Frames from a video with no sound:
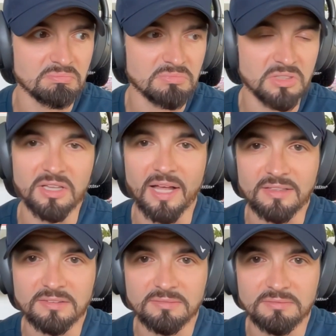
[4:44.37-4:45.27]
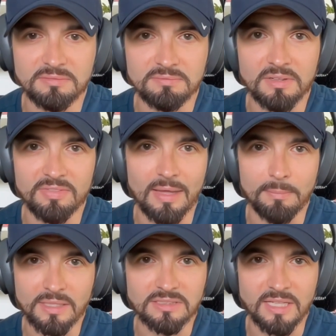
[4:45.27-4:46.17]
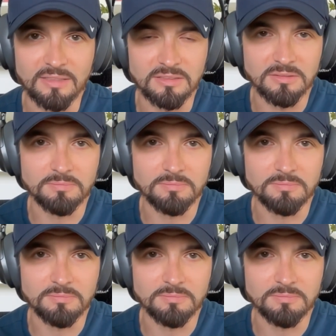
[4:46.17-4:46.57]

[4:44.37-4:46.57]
neglect, if that makes sense.